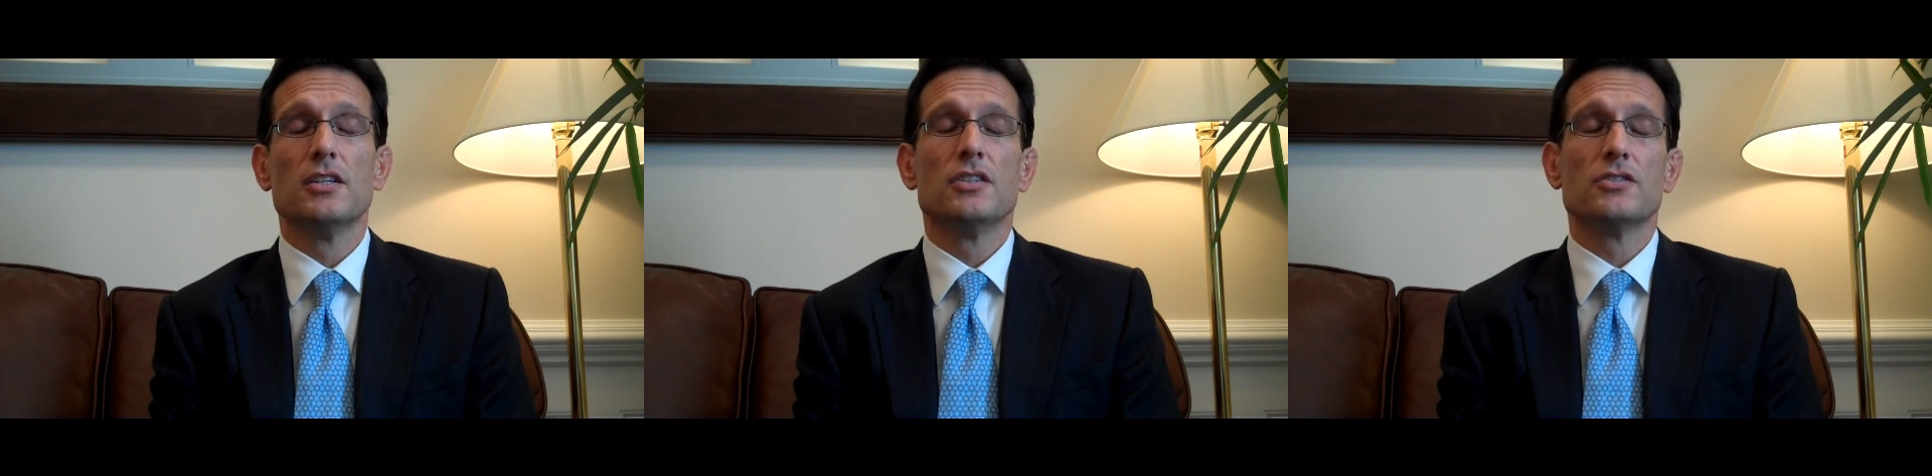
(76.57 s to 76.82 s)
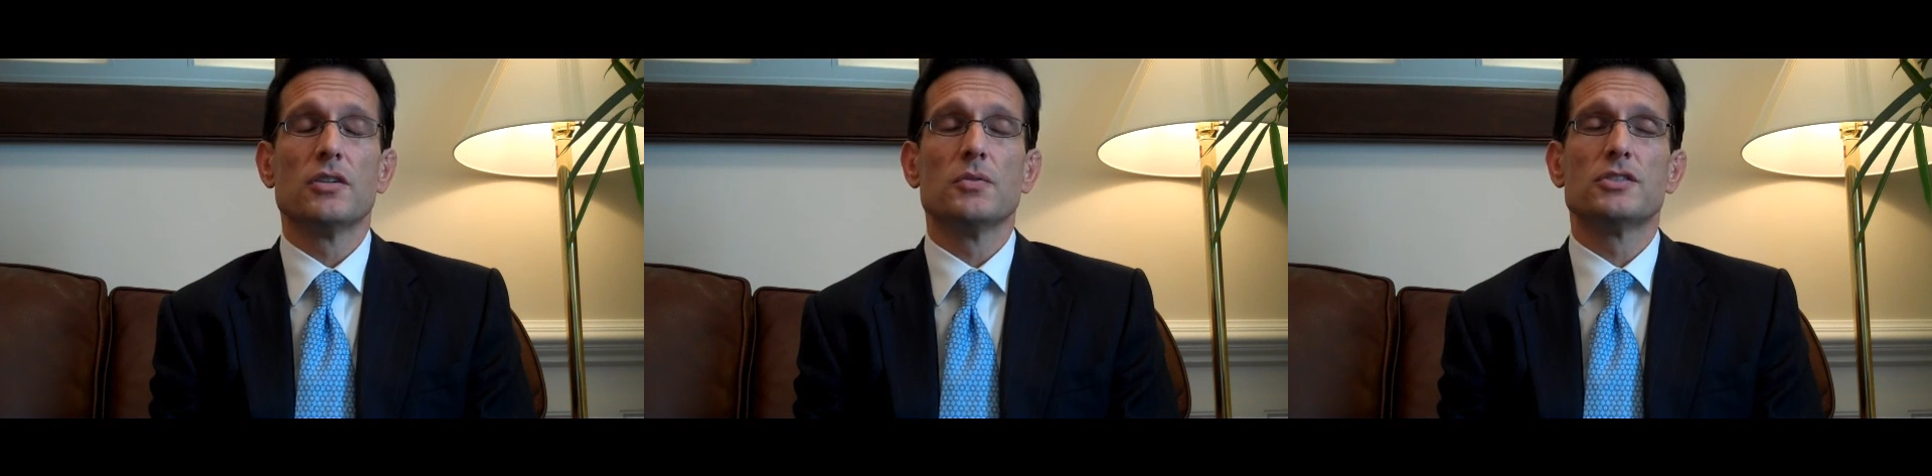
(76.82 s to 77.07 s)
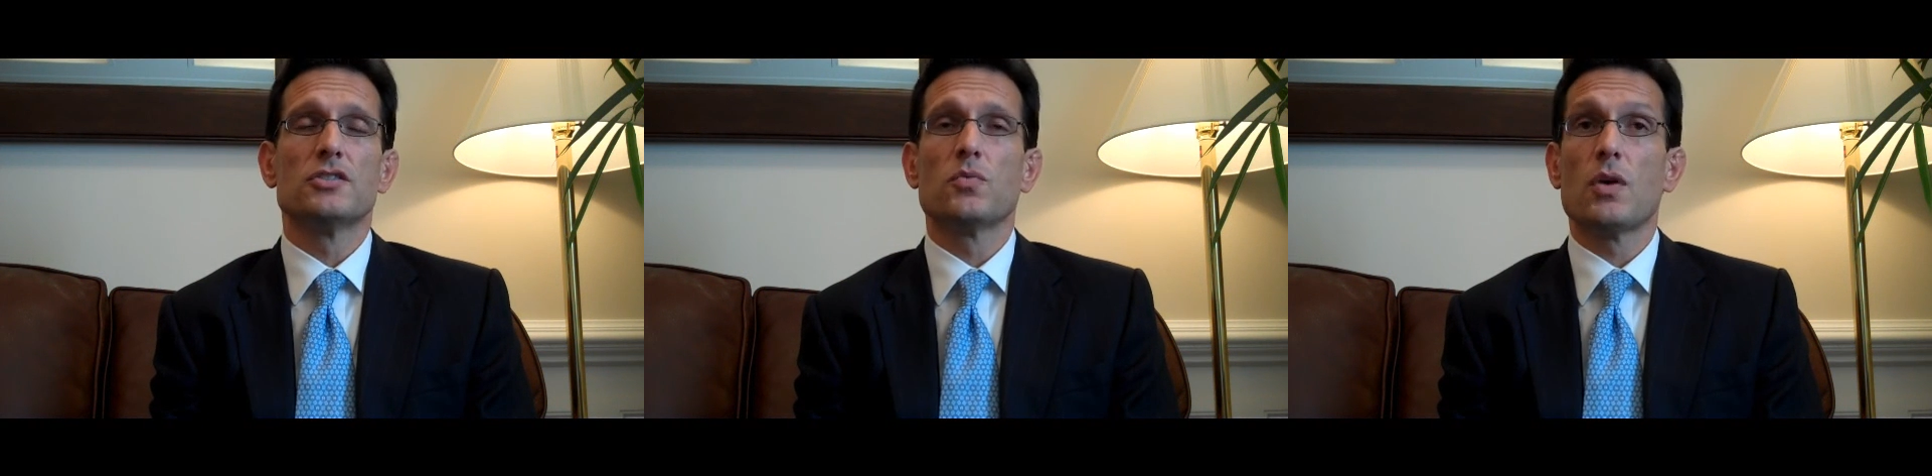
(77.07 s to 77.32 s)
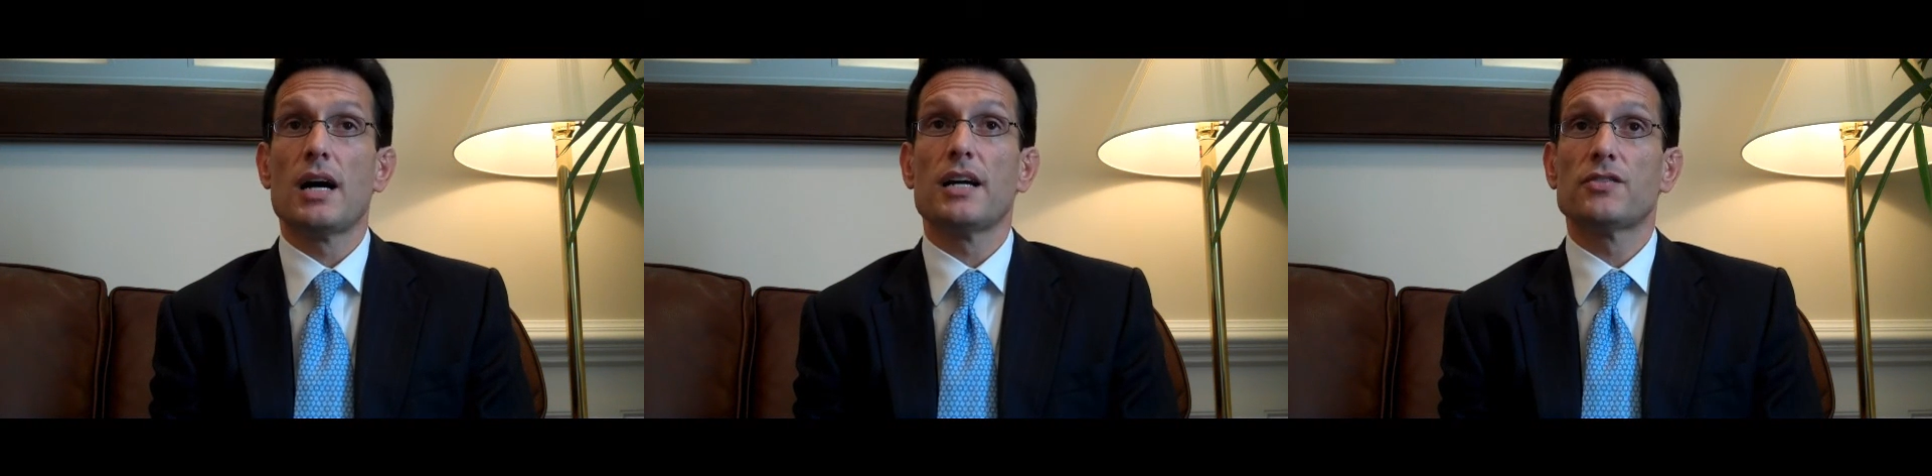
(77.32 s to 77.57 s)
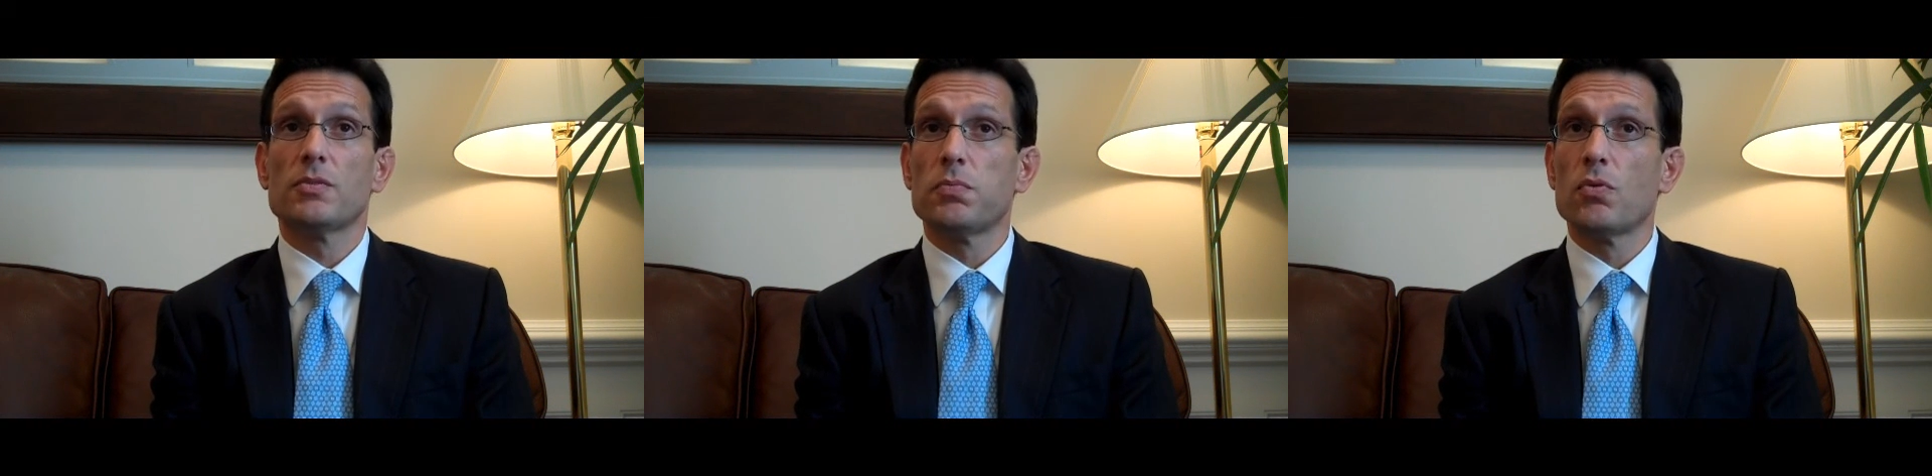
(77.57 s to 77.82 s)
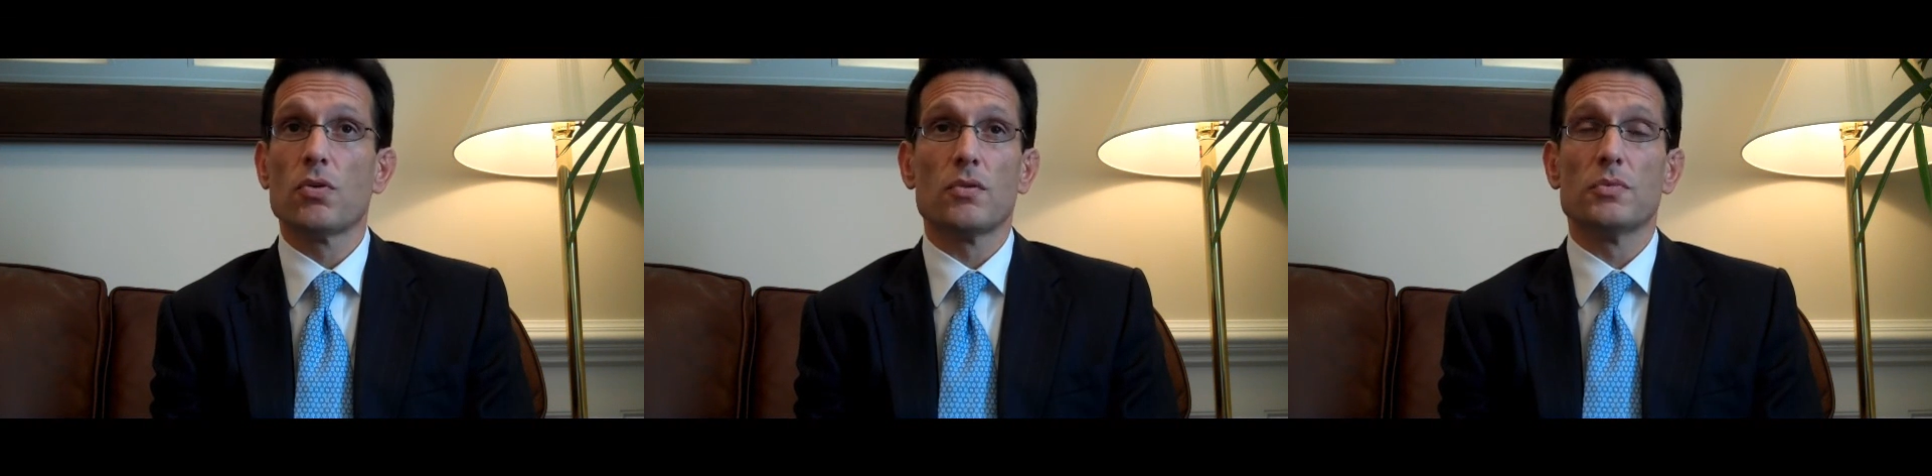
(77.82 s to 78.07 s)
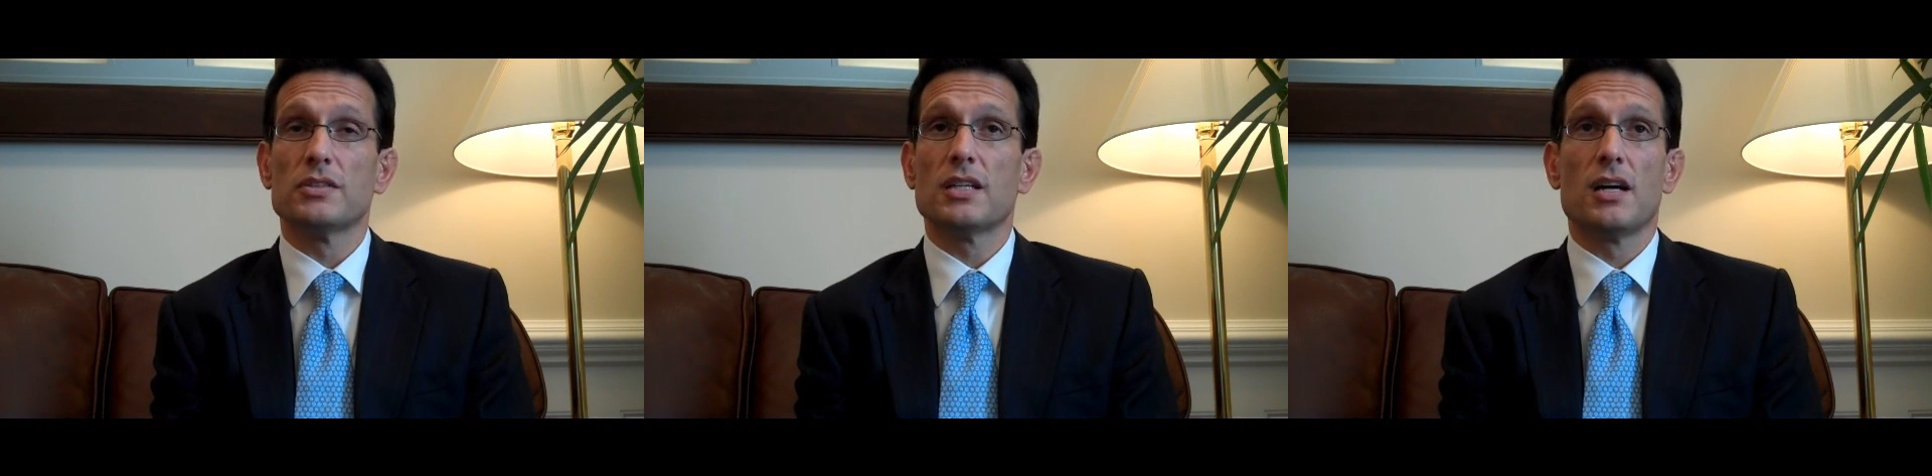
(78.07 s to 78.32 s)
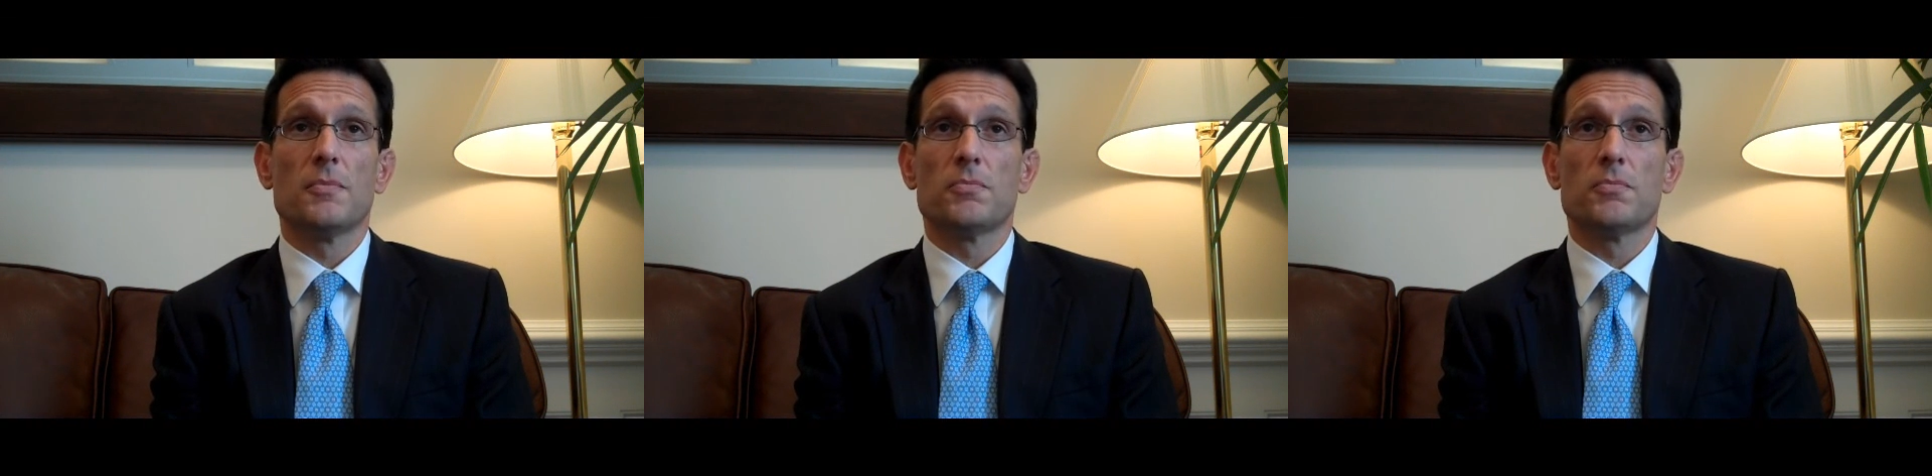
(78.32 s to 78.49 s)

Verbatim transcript: So, which is why I support what Tom